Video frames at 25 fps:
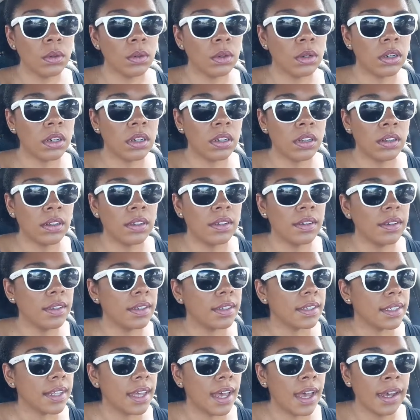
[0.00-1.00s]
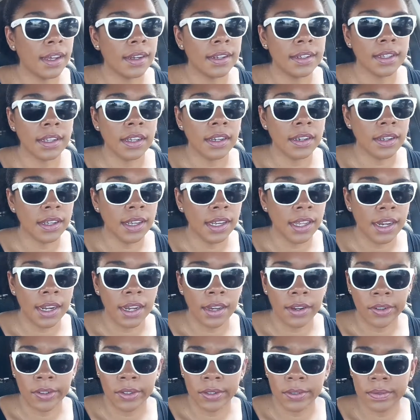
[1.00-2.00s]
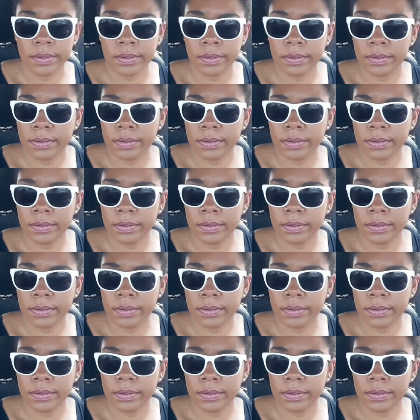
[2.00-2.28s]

Whew, it is hot as all get out.